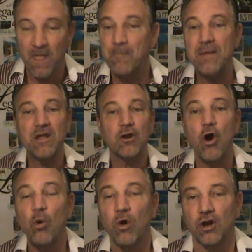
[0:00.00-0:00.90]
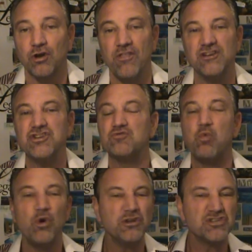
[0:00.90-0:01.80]
maybe a coworker that just
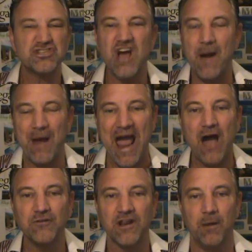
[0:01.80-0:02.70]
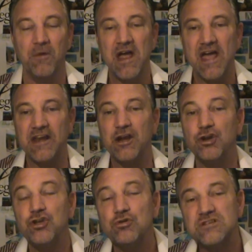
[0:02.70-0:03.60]
wouldn't stop hounding them. And here
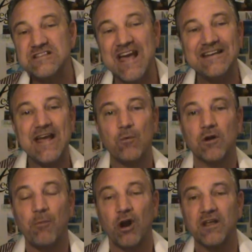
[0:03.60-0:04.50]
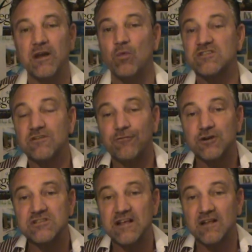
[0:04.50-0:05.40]
you say network marketing, what's the
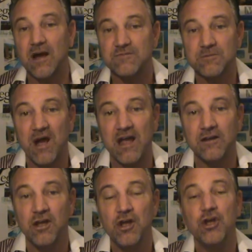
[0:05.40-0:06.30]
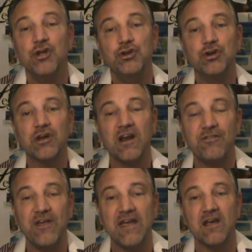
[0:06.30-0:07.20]
first thing that comes to mind? You're going to
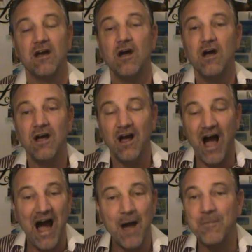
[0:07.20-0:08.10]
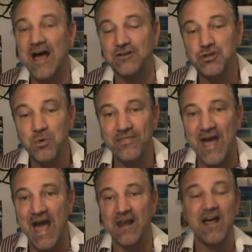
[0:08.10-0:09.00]
think, I'm not doing
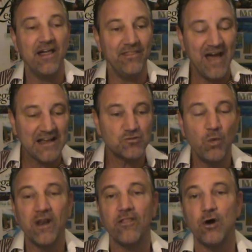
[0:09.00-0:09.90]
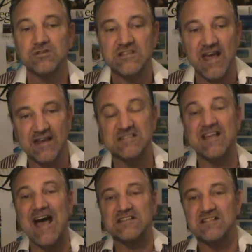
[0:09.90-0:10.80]
that. That's one of those things.
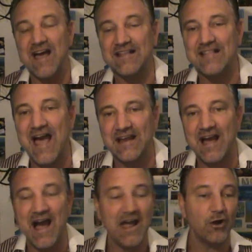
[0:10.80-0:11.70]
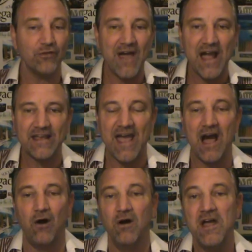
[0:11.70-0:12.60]
That's like that guy or that
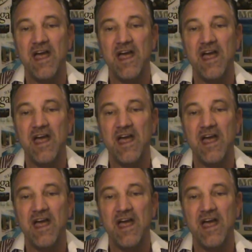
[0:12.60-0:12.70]
gal.